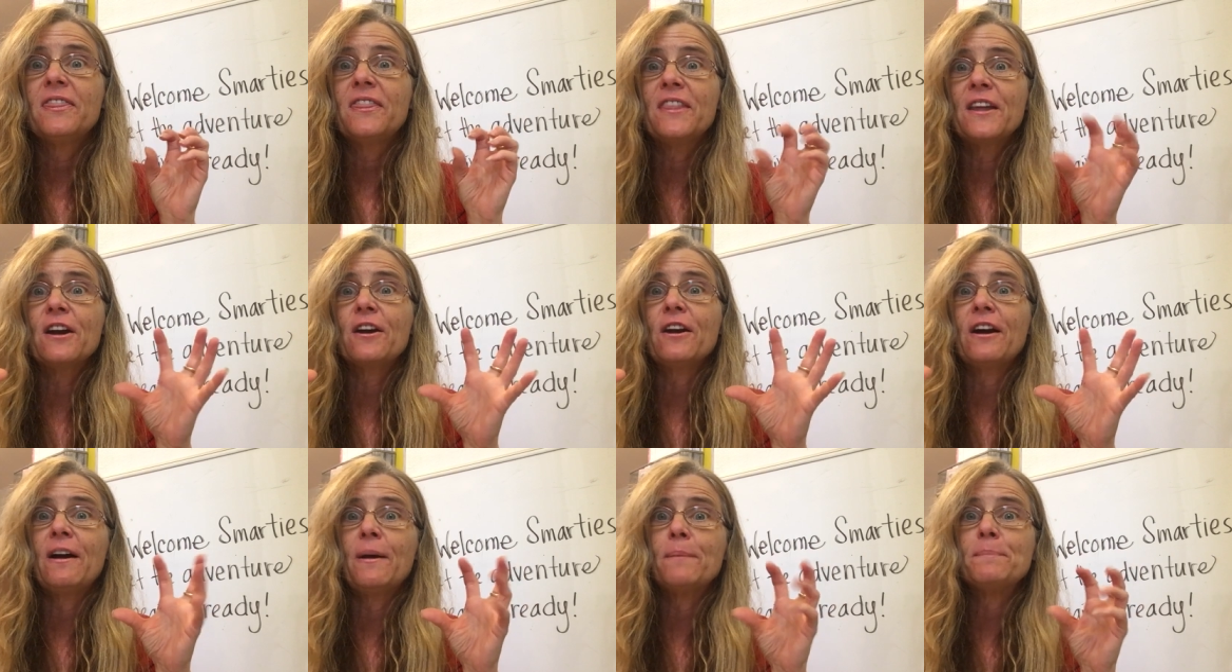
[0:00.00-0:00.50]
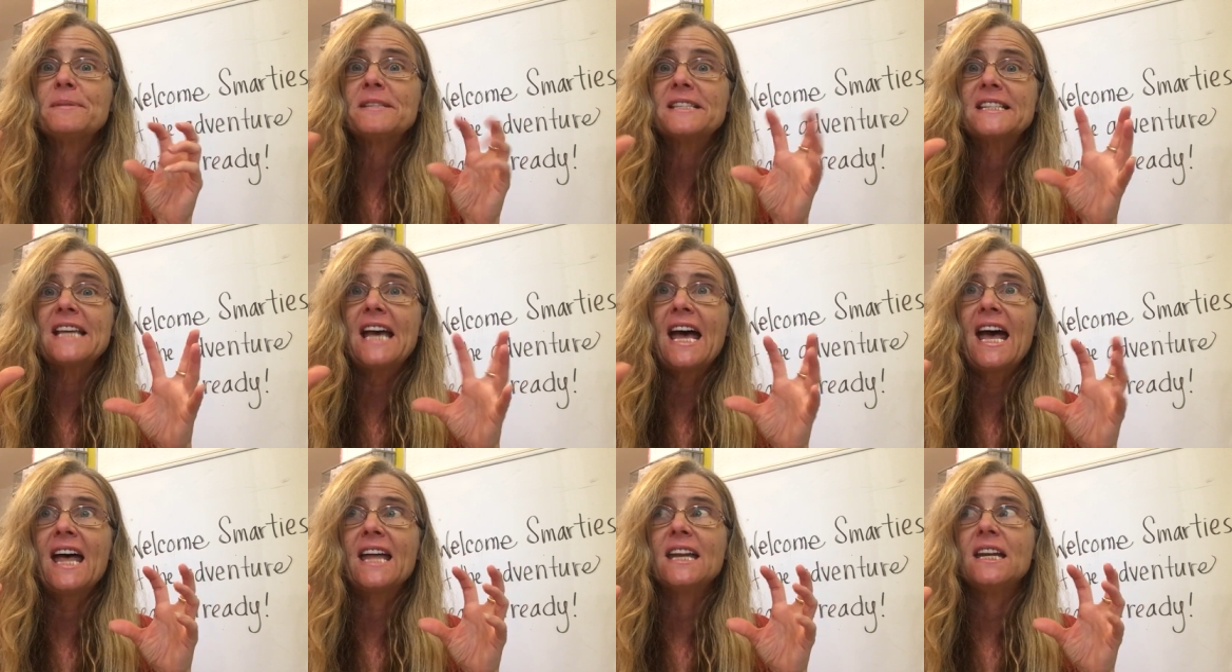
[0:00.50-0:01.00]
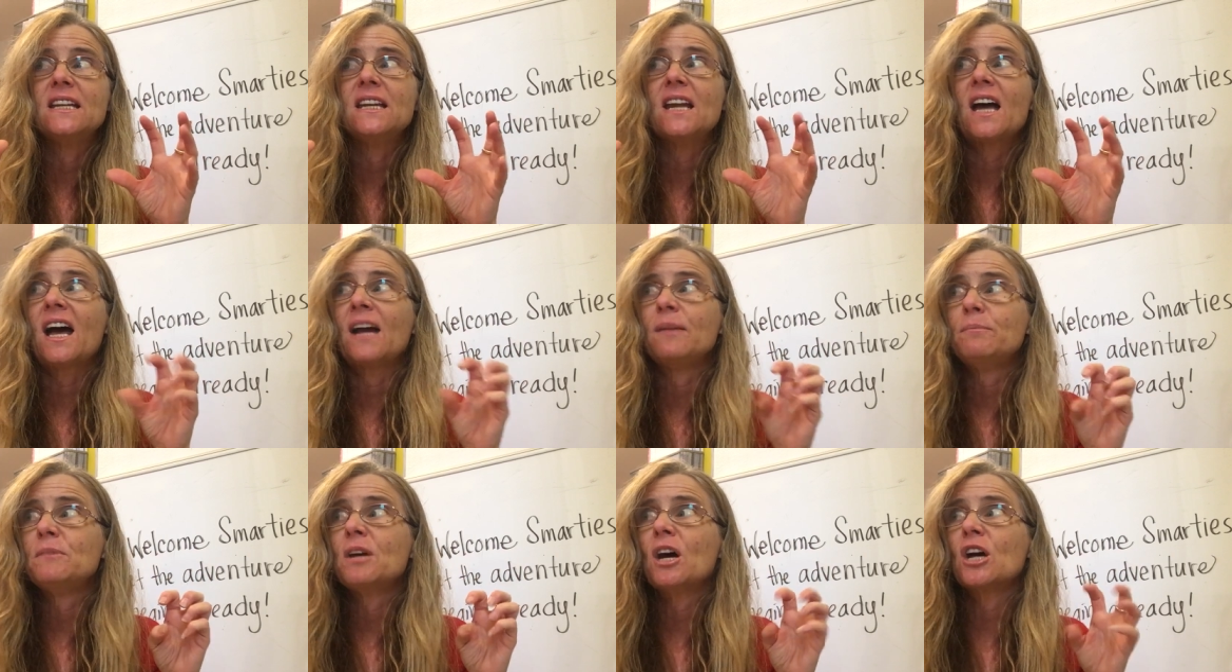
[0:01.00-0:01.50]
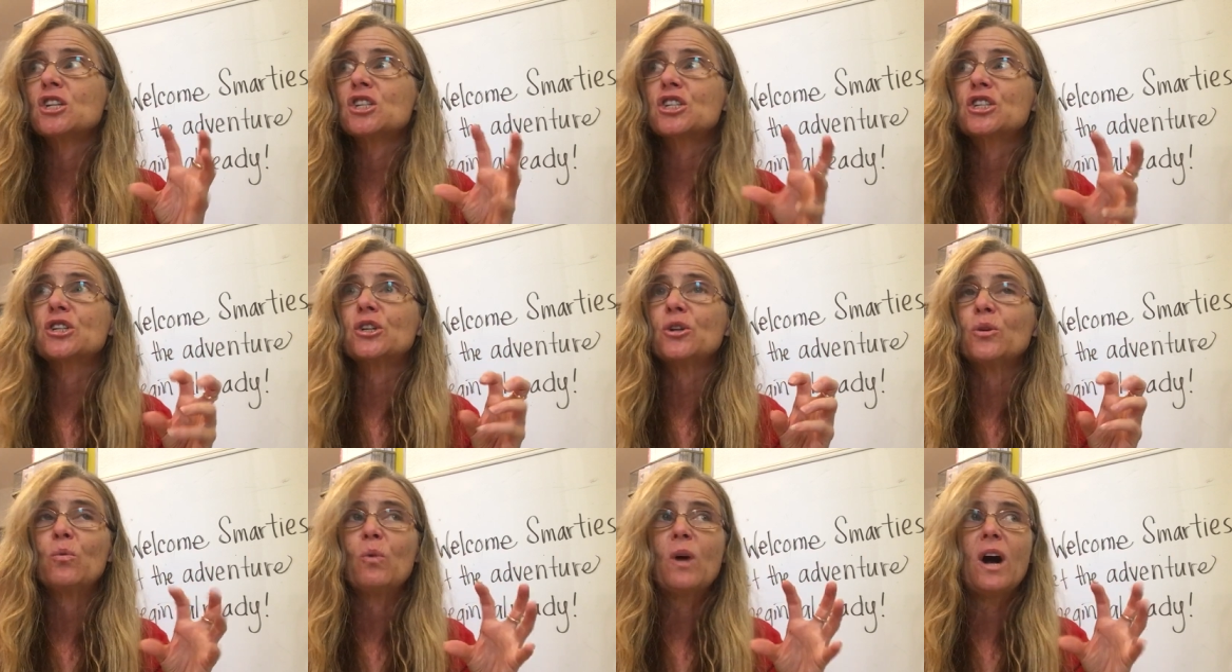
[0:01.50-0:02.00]
They're upset. I'm not
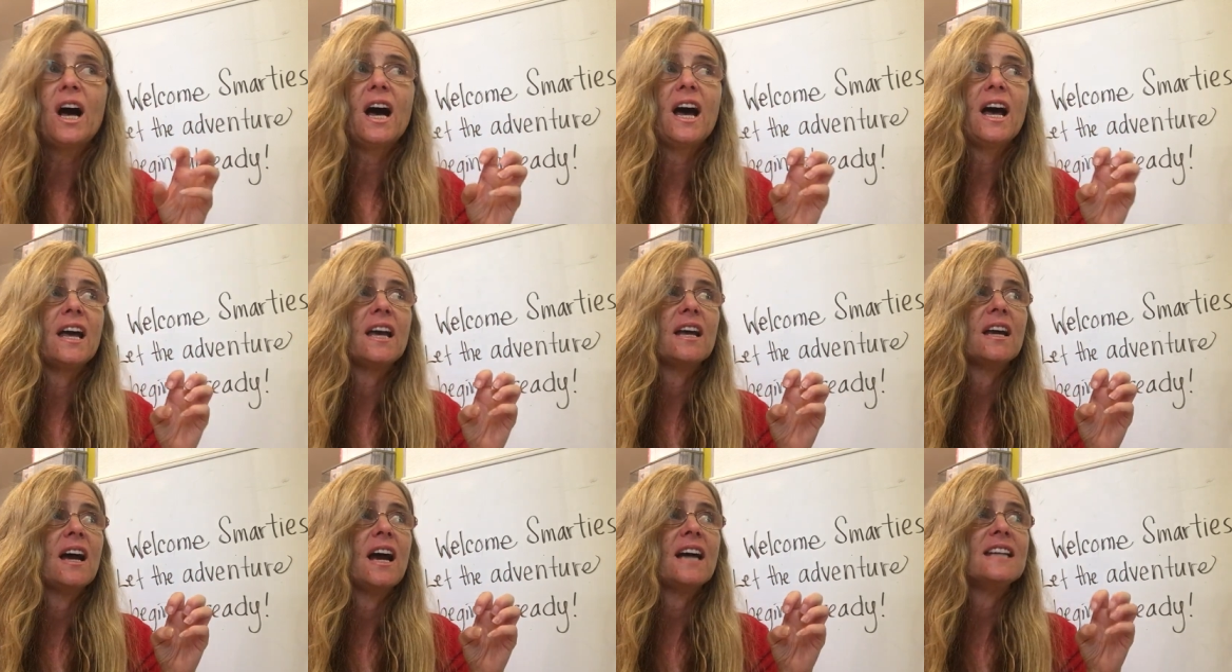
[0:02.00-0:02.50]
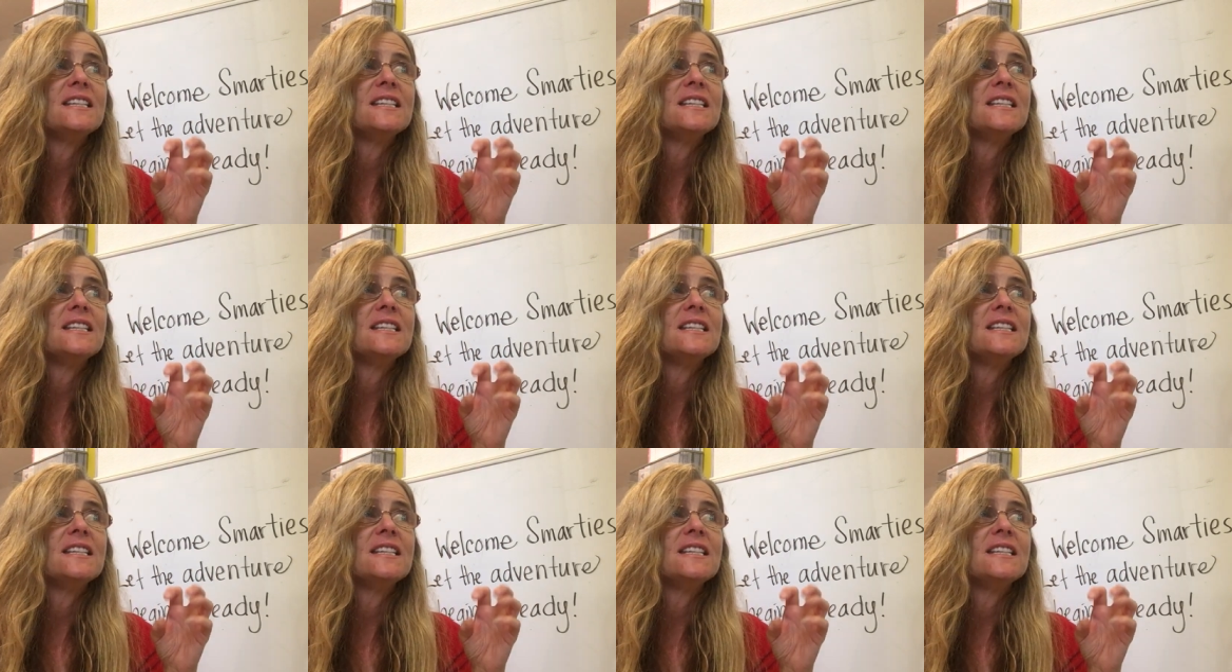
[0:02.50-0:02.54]
sure why.